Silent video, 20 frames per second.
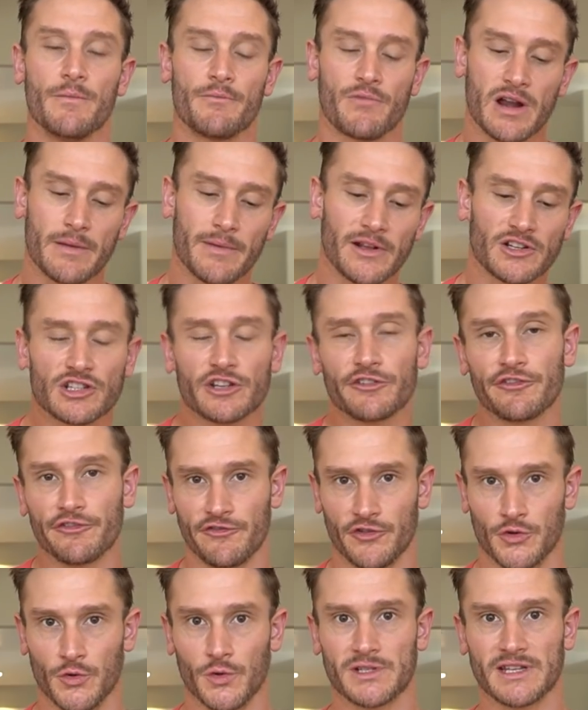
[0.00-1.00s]
pretty much the
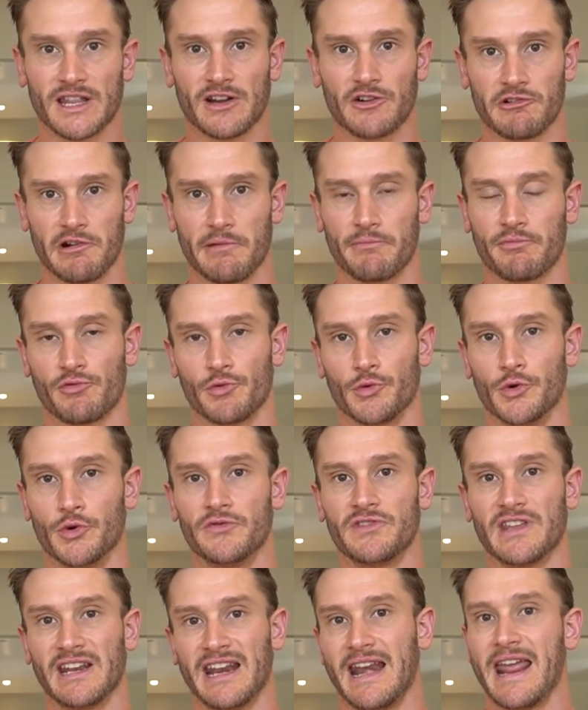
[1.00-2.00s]
foods that are
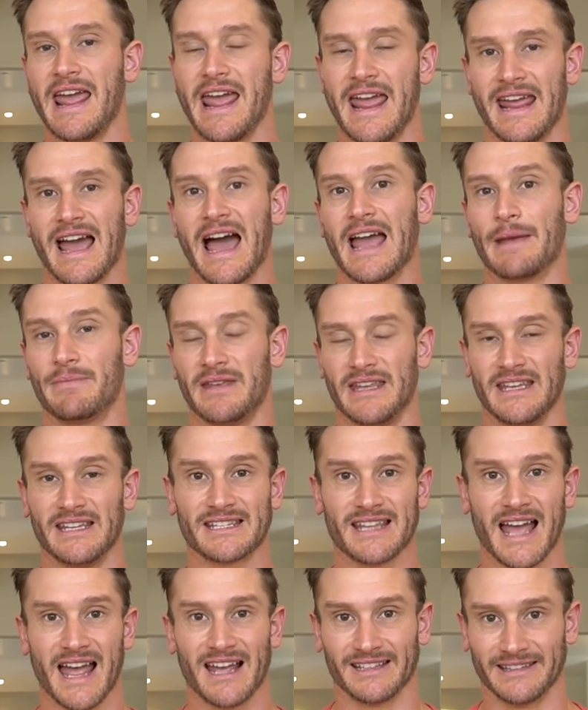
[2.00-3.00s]
approved in an AIP
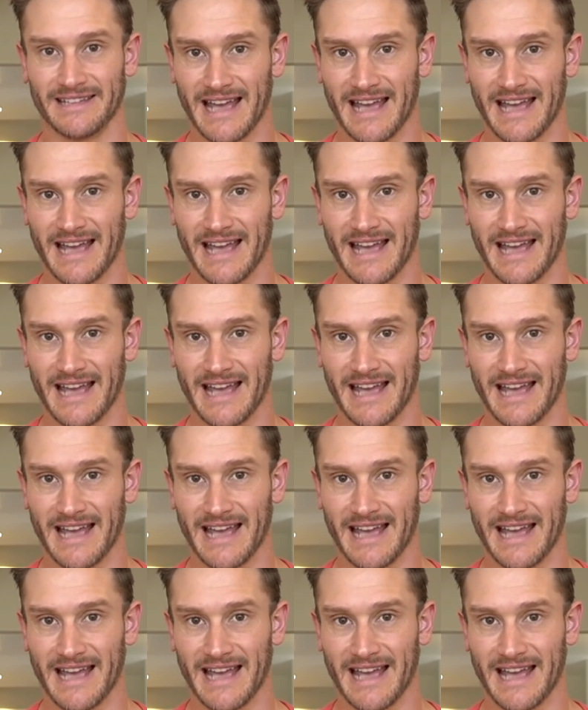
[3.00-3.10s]
style